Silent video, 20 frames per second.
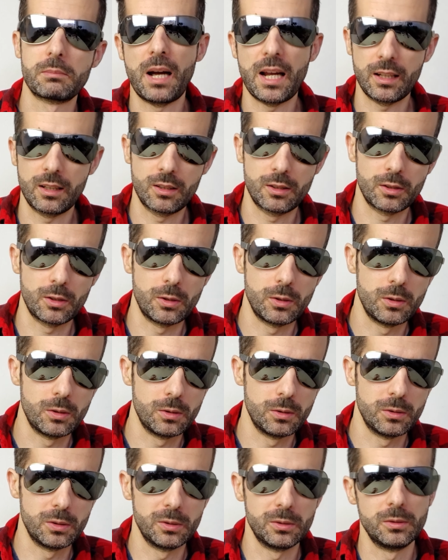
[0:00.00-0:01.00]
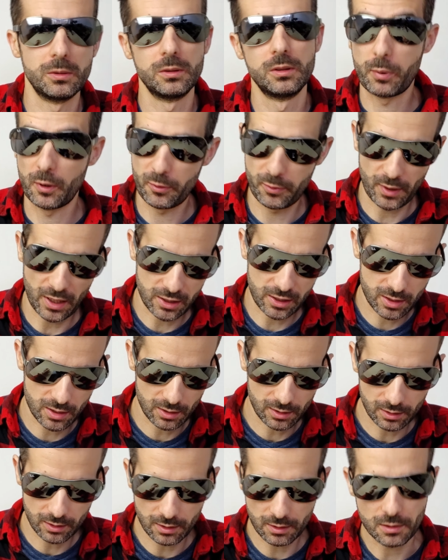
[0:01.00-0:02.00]
micro
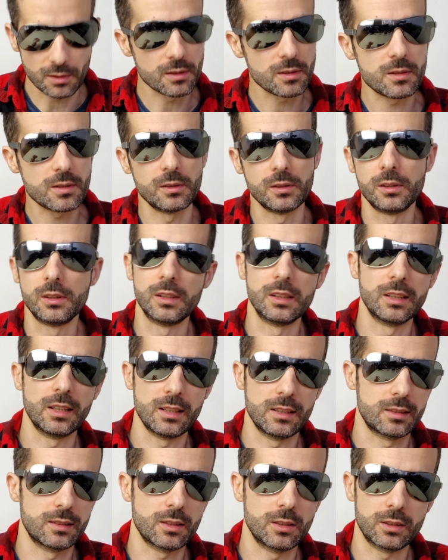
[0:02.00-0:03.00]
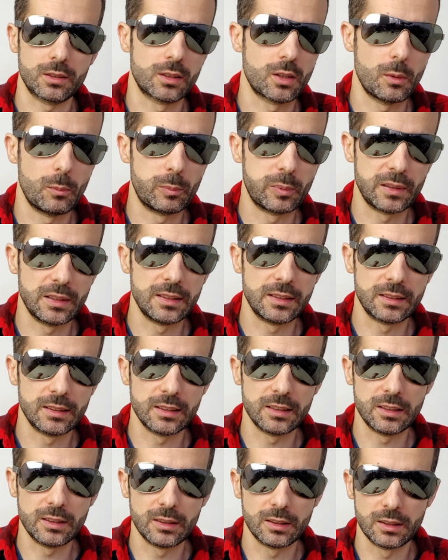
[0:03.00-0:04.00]
imperfections or it's not
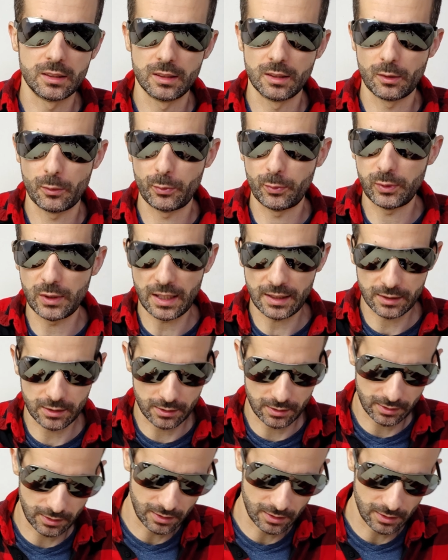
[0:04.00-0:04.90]
completely flat.